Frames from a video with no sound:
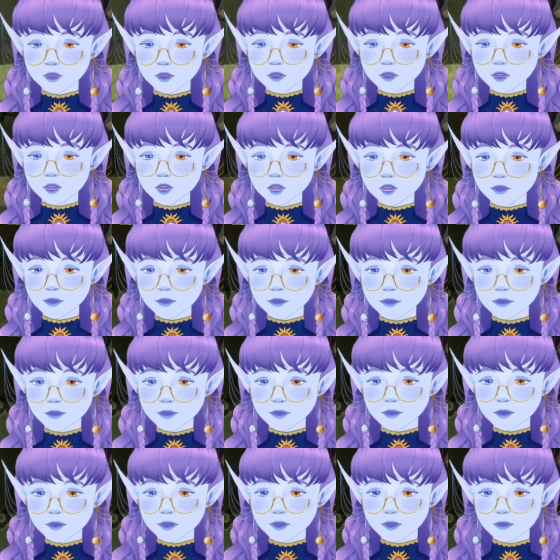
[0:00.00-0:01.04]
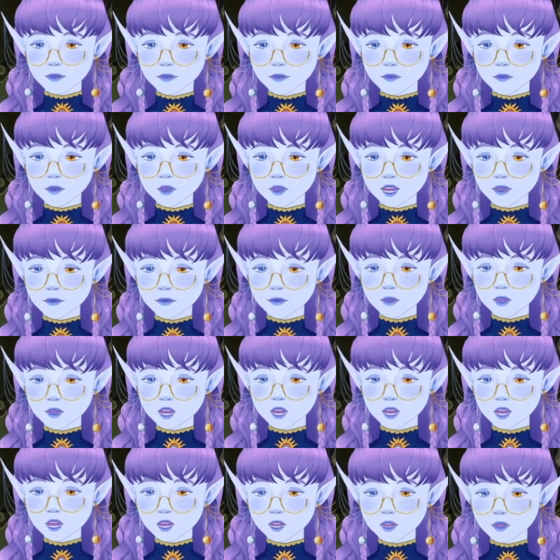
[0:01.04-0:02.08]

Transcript: this alliance would get me